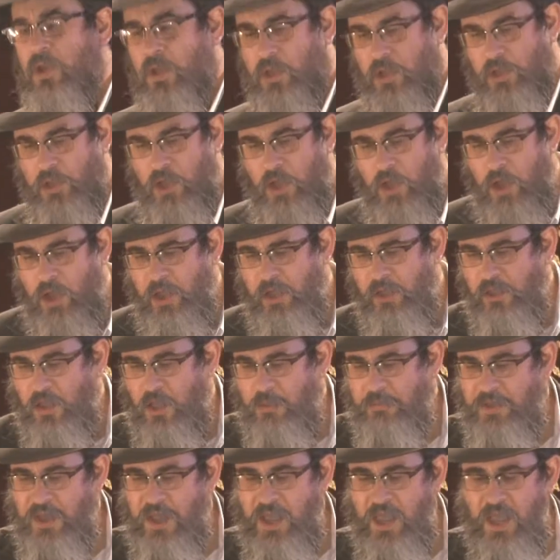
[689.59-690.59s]

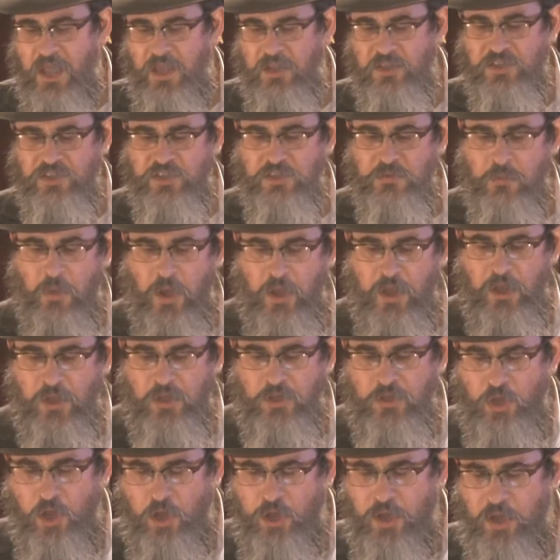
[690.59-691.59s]
la'olam yehei smoil
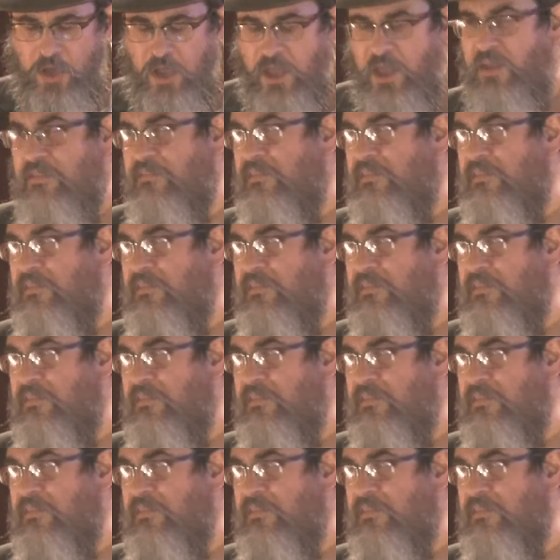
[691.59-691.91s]
doiche